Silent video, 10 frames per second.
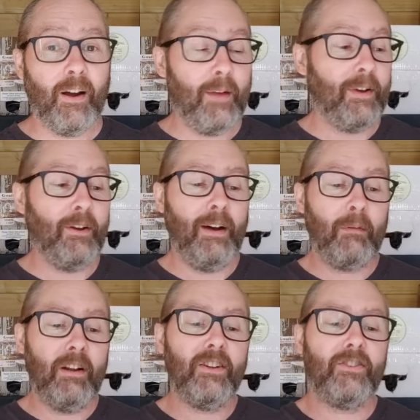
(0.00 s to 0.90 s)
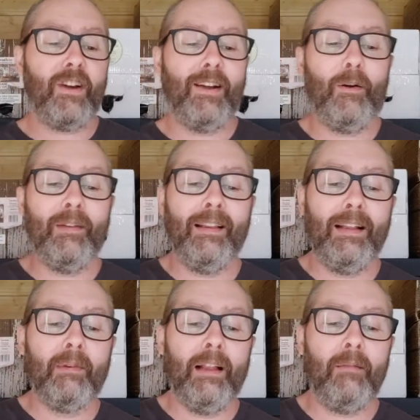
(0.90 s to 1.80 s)
All right, here we go. I'm going to just try and open it a
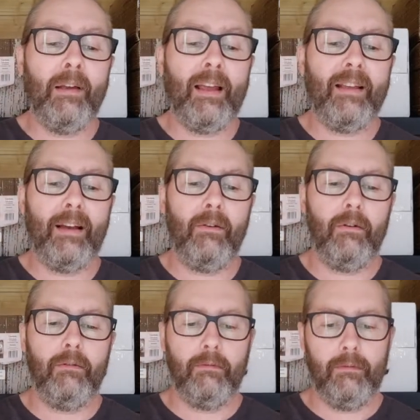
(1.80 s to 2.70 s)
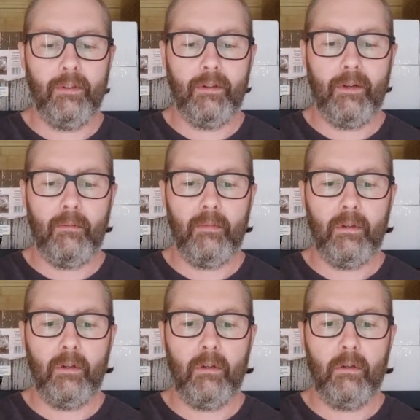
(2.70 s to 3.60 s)
little bit, guess out. Let's see what
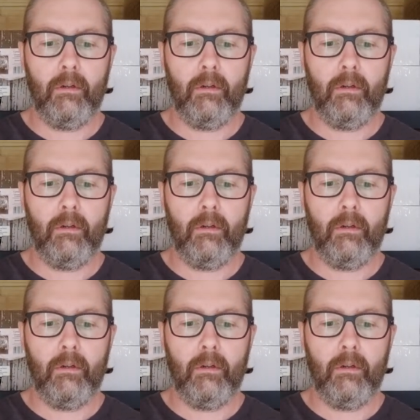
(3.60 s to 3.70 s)
happens.